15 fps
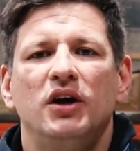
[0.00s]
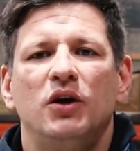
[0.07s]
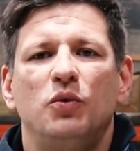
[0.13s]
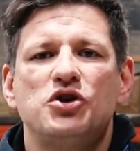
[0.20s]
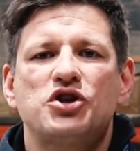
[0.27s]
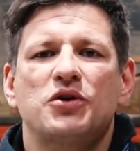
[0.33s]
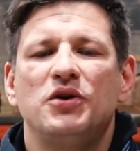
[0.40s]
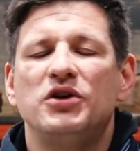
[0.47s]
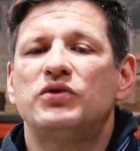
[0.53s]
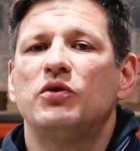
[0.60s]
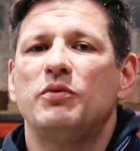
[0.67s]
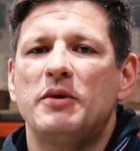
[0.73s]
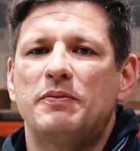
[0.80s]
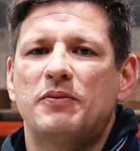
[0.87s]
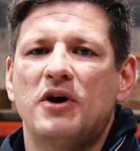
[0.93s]
which coins will
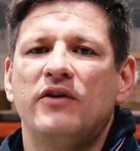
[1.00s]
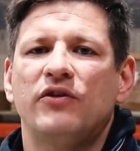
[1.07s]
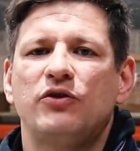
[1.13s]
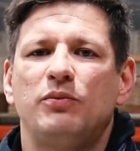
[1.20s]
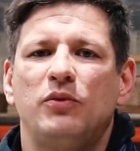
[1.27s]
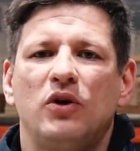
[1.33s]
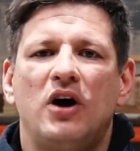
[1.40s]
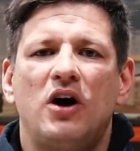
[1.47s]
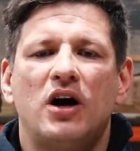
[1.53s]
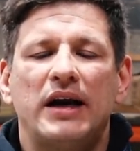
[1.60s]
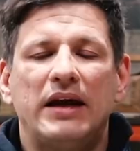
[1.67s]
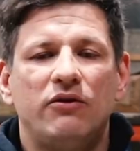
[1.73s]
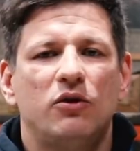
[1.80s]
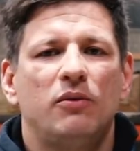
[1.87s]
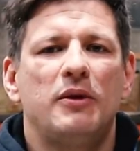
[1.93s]
be profitable, are
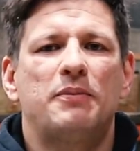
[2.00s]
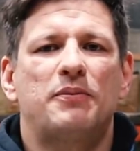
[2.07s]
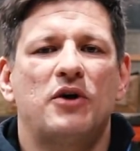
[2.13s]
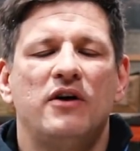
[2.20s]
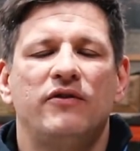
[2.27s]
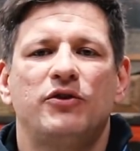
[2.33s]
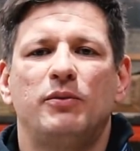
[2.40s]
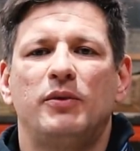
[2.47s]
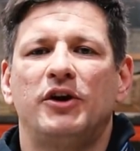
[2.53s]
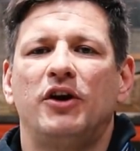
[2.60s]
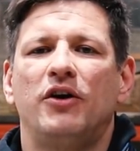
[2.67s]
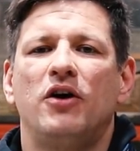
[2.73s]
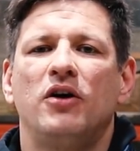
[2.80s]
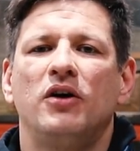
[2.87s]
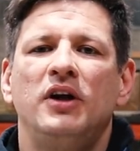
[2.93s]
they will be profitable at
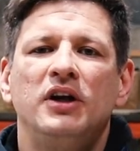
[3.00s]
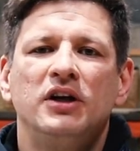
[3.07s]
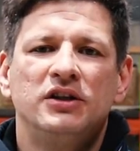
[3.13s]
all.